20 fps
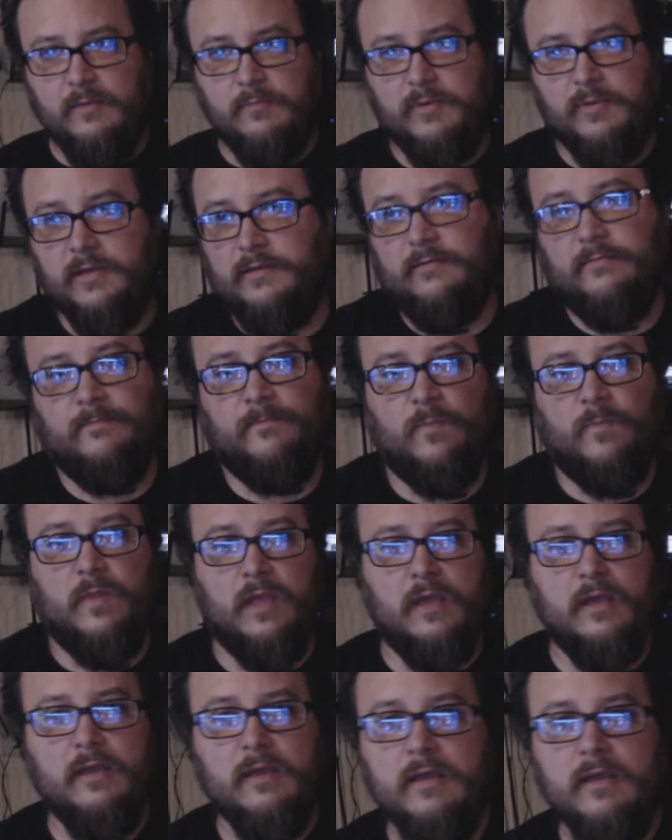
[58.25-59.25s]
but
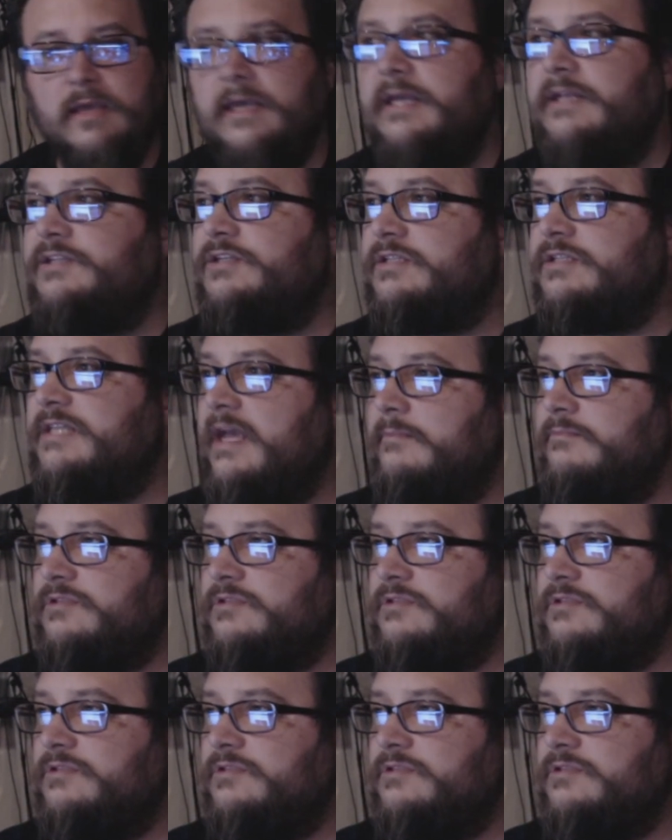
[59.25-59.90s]
it just kept